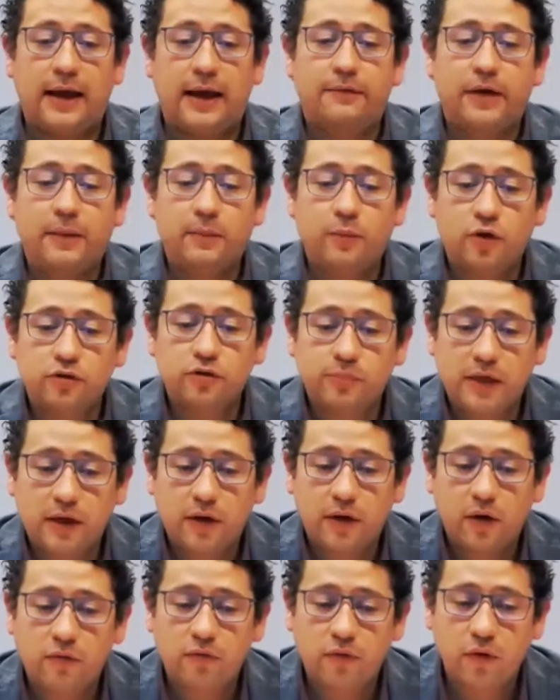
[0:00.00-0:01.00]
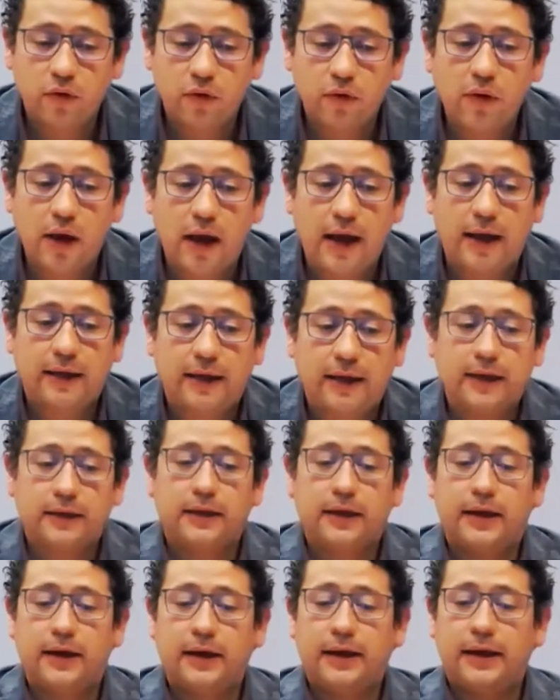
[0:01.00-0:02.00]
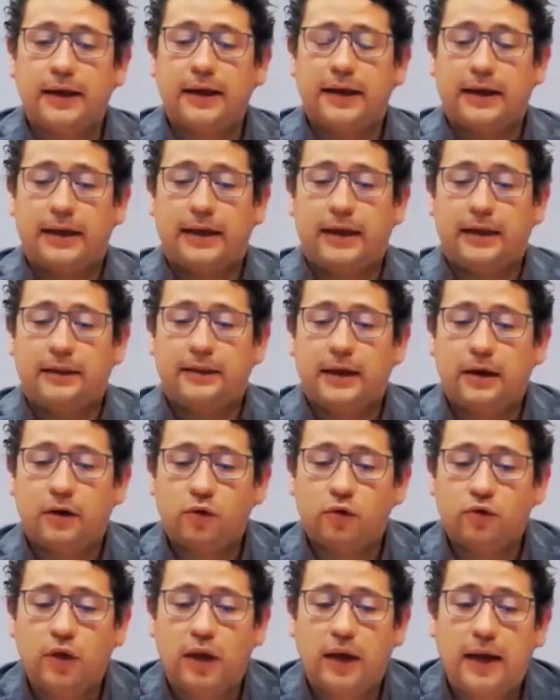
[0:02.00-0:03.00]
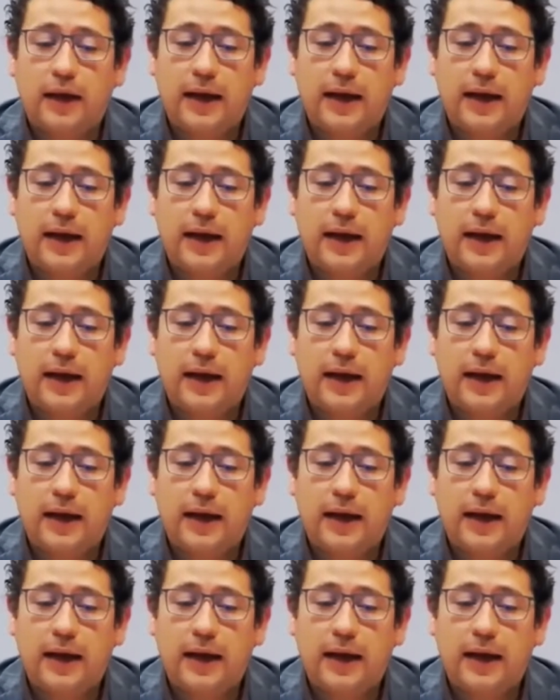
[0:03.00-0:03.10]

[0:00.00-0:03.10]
So we open the microphone